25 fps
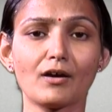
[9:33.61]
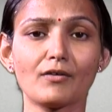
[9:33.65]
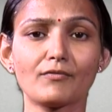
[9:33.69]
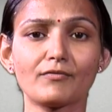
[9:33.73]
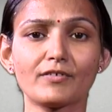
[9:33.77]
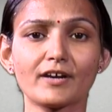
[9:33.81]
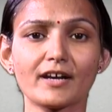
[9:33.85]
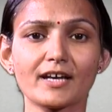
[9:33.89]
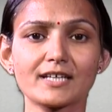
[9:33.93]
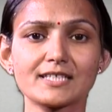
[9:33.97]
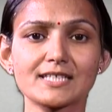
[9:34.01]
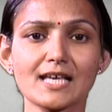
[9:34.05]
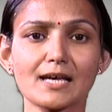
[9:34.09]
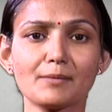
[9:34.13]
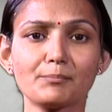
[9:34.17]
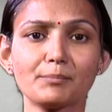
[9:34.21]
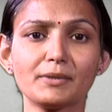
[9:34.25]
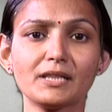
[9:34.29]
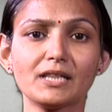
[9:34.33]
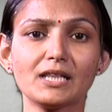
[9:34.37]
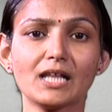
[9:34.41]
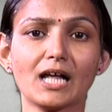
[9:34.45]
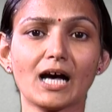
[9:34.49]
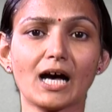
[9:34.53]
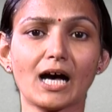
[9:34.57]
For
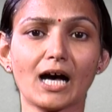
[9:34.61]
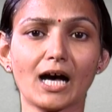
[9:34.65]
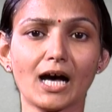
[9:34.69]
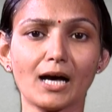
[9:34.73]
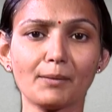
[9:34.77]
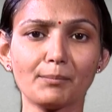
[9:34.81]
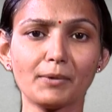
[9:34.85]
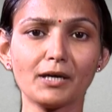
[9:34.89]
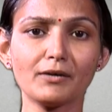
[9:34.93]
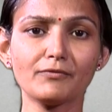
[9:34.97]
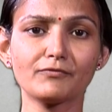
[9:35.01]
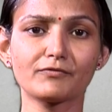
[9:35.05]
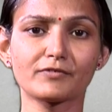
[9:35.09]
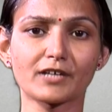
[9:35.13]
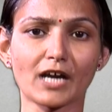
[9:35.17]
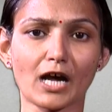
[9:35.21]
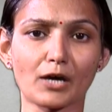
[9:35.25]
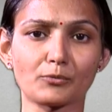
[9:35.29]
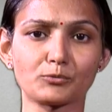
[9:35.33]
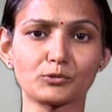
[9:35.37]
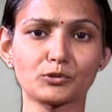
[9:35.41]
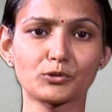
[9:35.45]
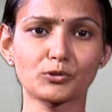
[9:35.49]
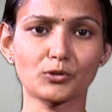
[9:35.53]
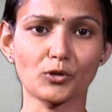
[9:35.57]
example, above
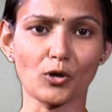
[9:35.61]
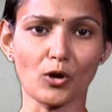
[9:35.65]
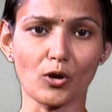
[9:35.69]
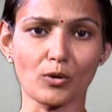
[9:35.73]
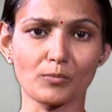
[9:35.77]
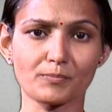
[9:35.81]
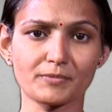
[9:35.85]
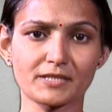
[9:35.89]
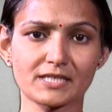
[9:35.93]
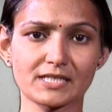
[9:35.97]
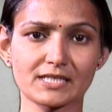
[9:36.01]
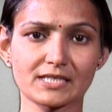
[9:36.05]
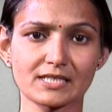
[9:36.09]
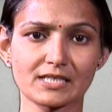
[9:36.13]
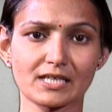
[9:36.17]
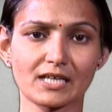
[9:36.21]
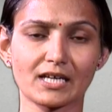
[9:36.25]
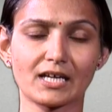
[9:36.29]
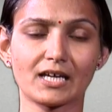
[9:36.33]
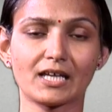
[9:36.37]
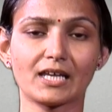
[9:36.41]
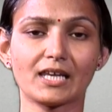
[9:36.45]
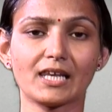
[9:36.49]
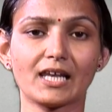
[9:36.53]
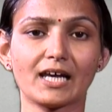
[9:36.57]
ground crops
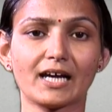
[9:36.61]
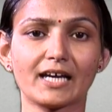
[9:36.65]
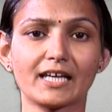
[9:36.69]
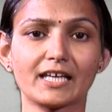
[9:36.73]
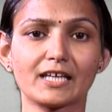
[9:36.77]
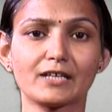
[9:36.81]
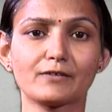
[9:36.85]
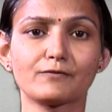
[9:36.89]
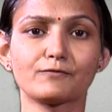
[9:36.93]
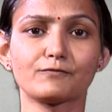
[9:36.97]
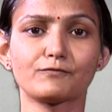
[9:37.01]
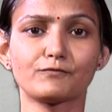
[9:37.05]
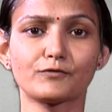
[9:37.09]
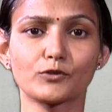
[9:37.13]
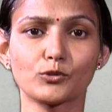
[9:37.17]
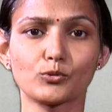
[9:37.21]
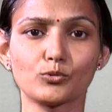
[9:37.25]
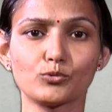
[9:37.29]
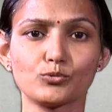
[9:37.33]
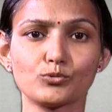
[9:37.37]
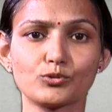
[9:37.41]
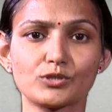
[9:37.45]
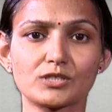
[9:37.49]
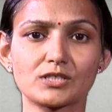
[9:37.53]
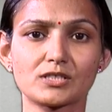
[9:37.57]
like
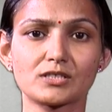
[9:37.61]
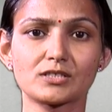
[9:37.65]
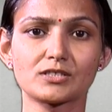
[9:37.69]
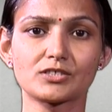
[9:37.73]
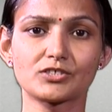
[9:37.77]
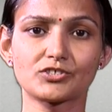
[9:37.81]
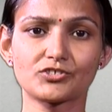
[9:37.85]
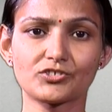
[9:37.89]
fruit,